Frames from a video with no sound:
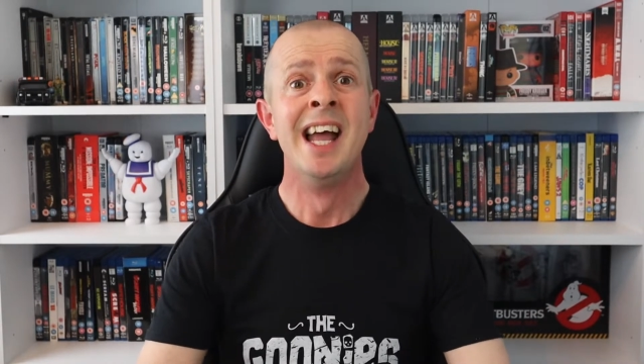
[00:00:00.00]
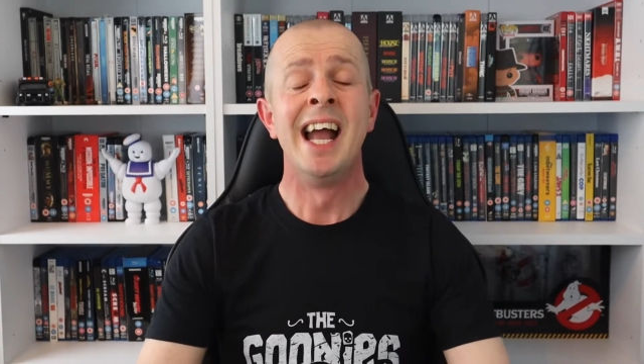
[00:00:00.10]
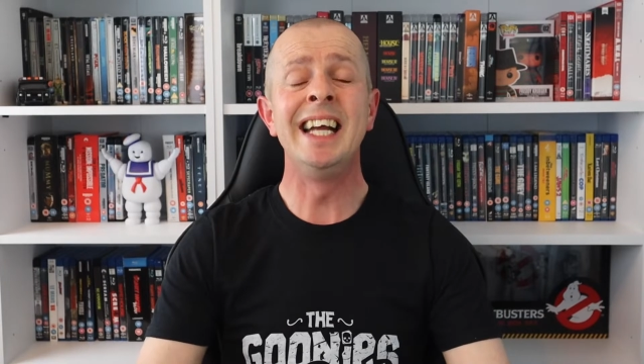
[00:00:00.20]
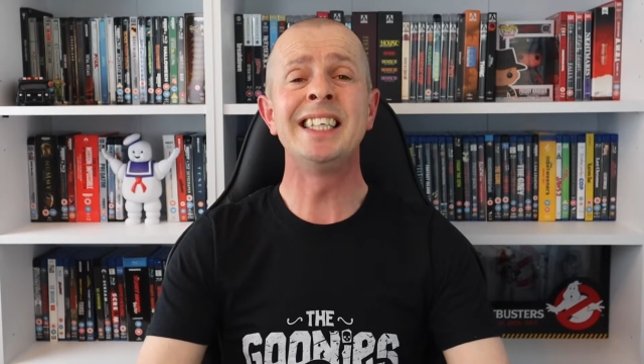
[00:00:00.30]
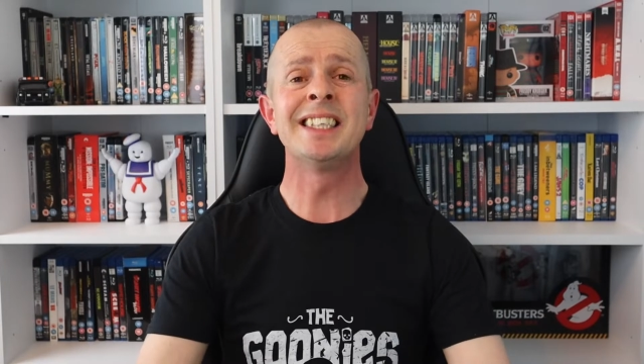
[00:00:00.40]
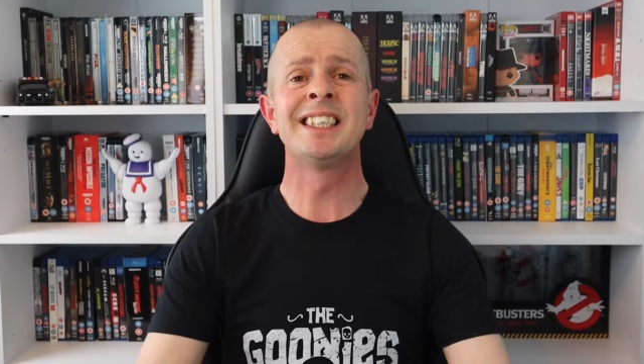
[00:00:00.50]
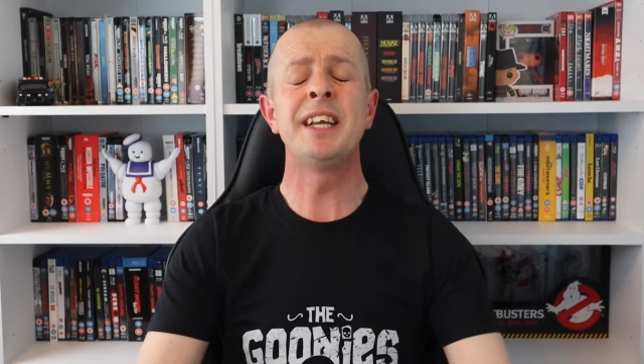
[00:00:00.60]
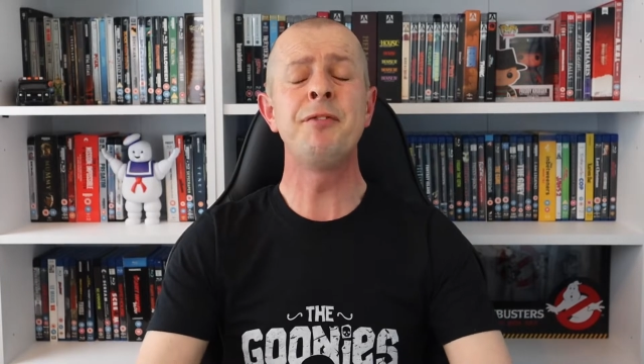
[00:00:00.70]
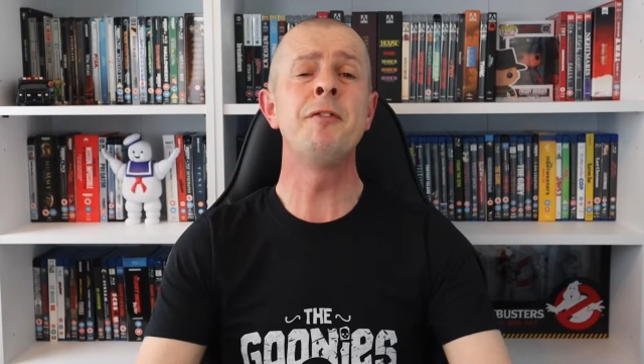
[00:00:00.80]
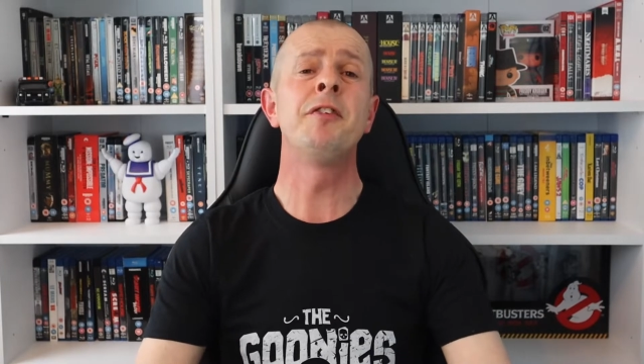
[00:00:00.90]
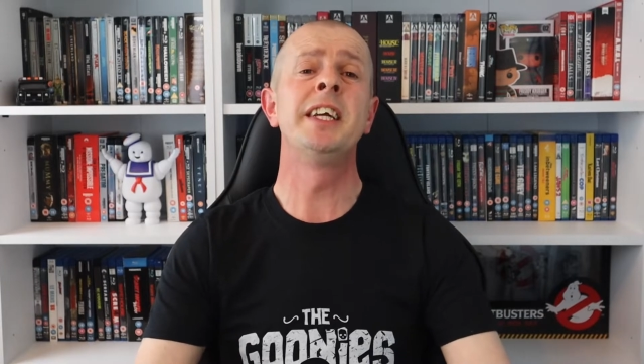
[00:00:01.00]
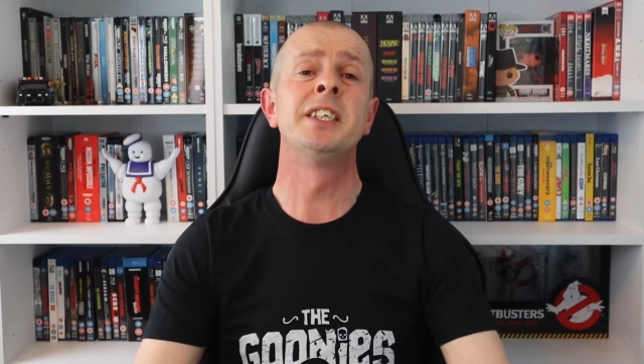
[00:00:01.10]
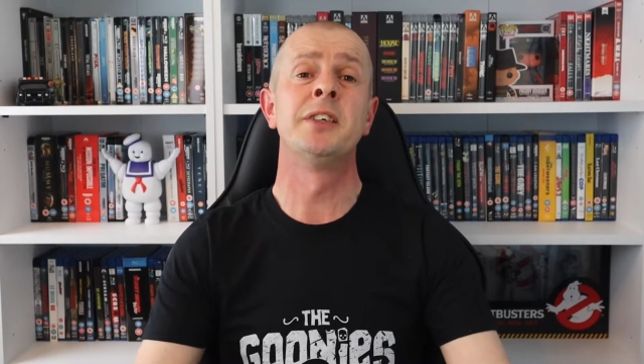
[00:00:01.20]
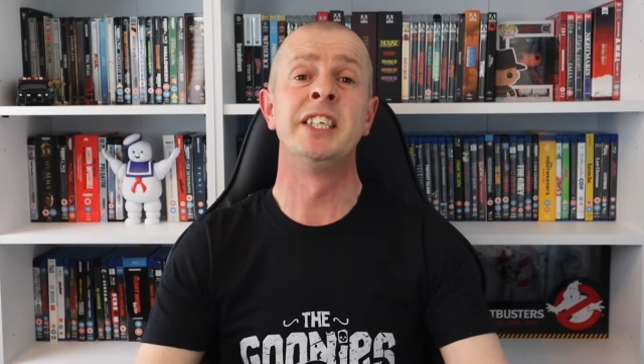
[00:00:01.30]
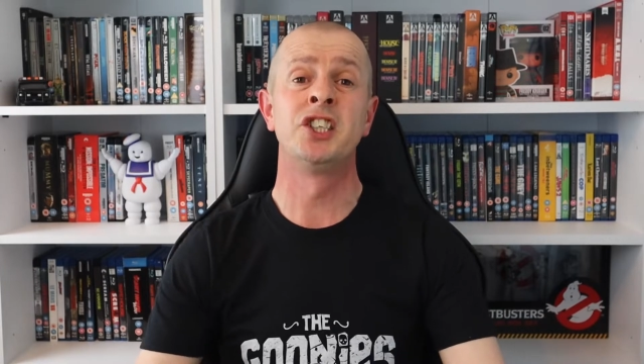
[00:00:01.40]
He does different
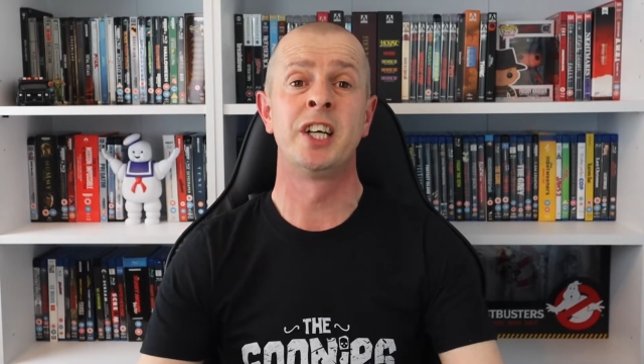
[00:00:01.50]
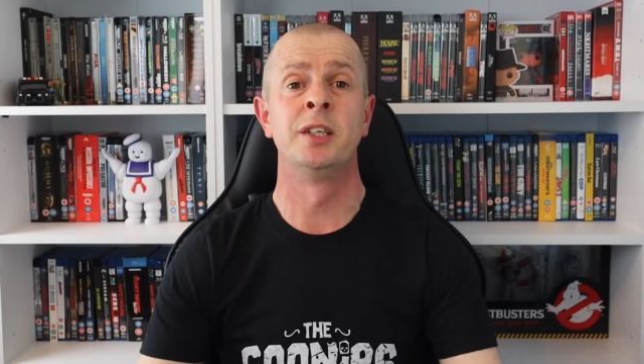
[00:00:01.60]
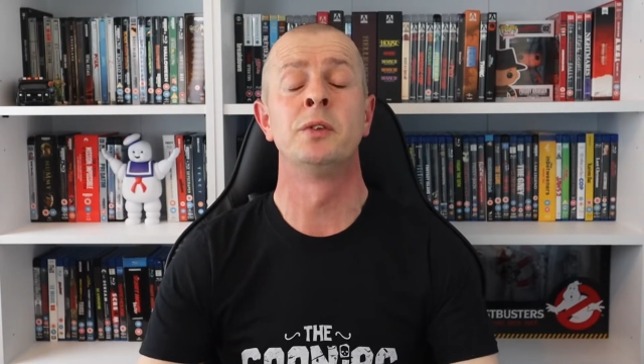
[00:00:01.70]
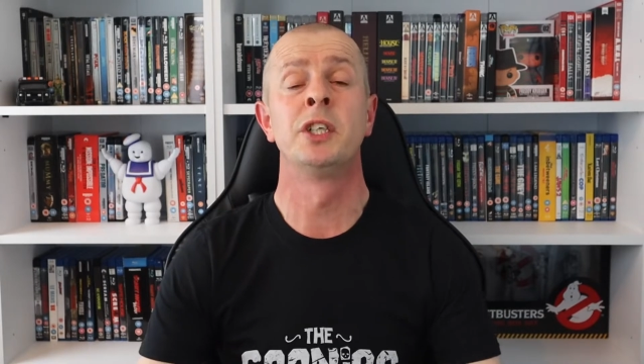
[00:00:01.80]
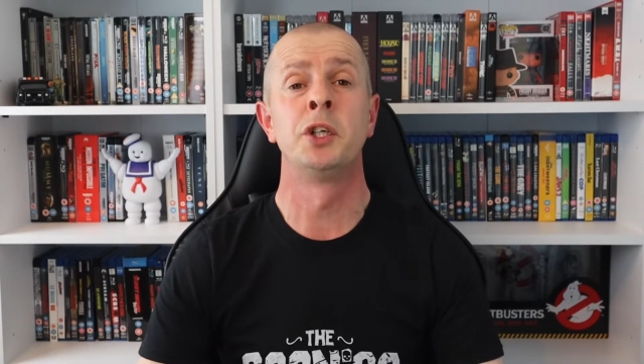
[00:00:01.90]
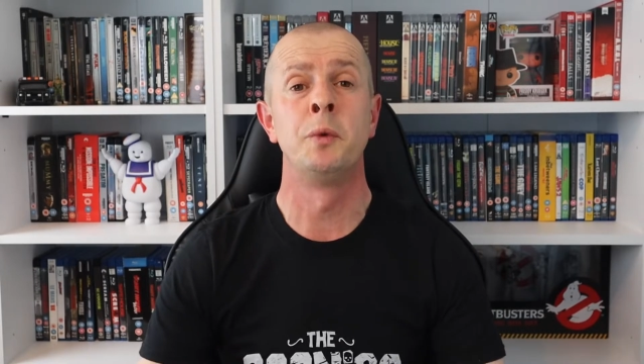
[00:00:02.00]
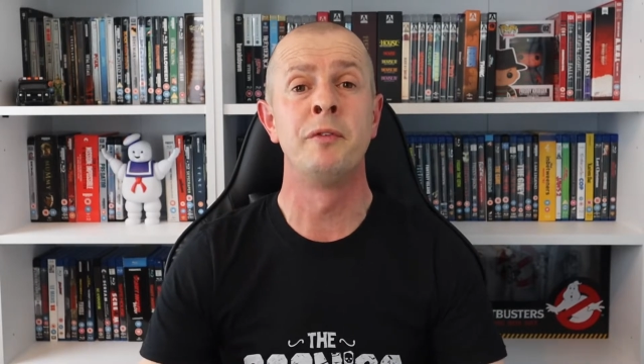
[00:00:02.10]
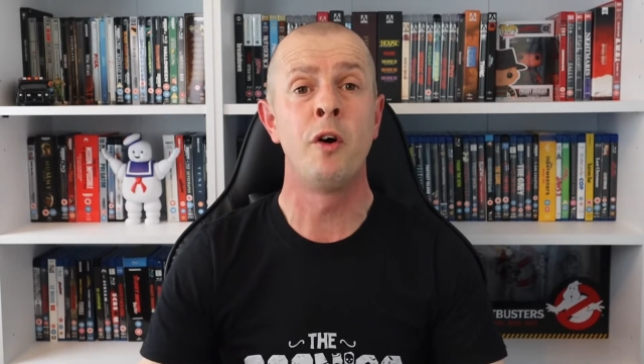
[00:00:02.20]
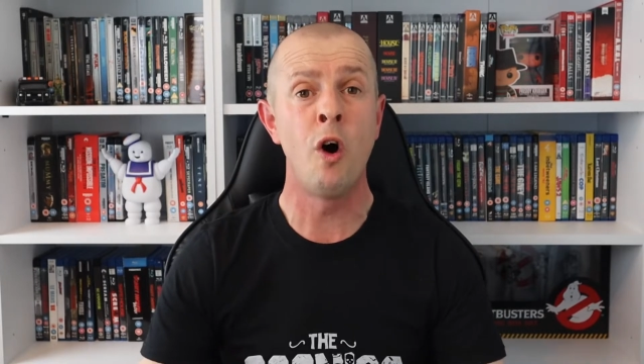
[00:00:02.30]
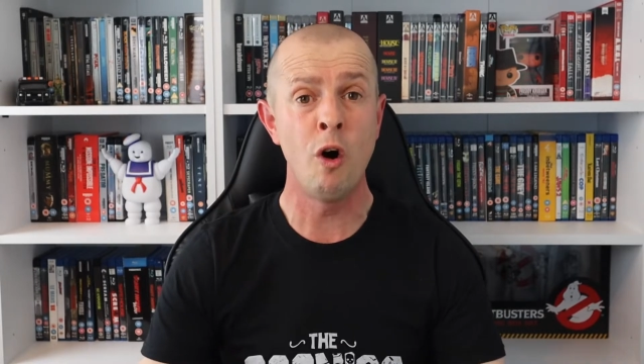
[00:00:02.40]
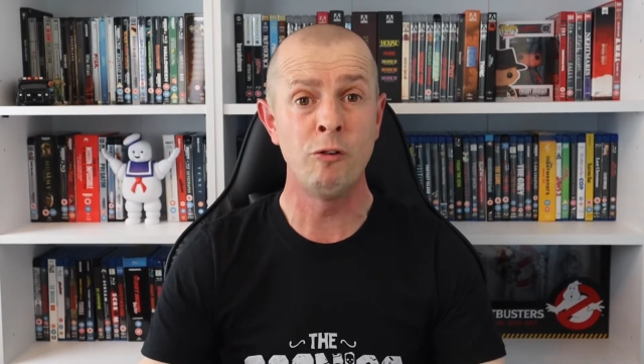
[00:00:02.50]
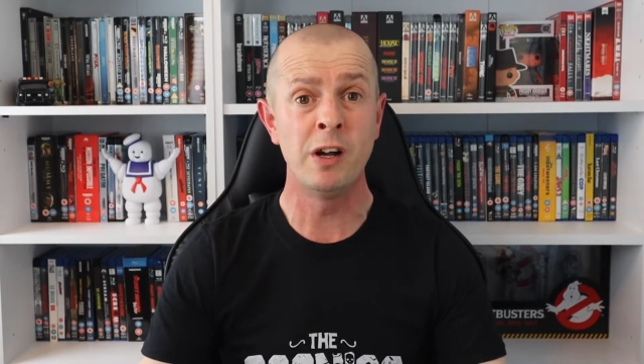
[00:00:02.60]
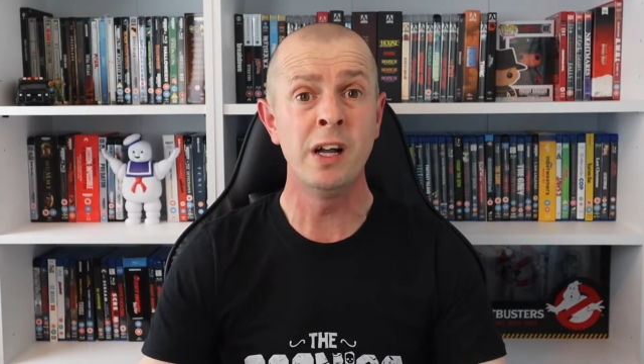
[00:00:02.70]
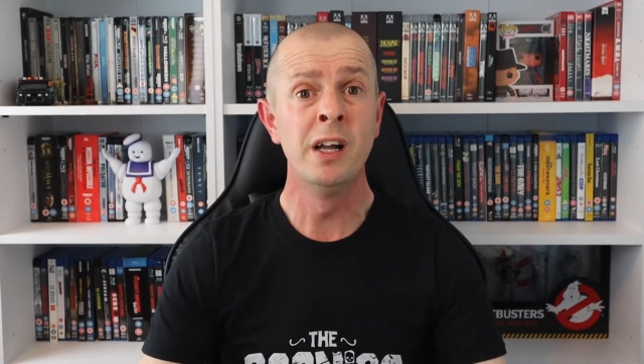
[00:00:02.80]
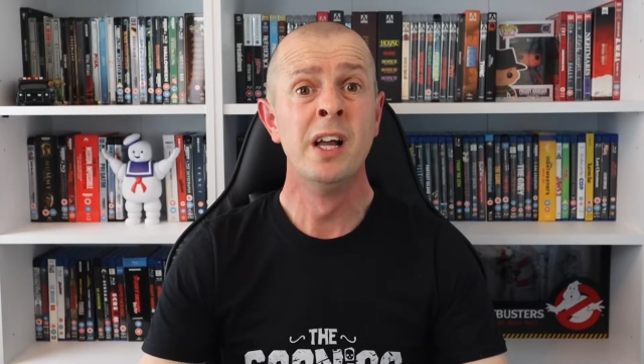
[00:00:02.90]
things on his channel to do with
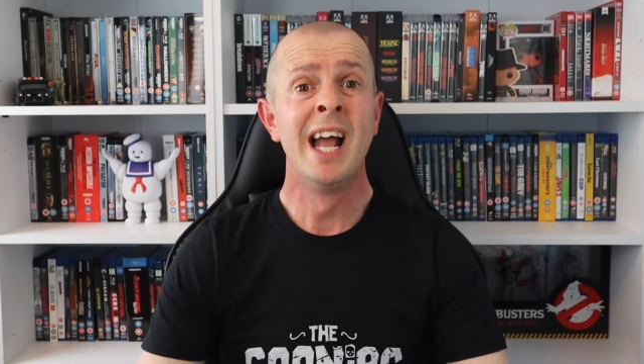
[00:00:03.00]
horror,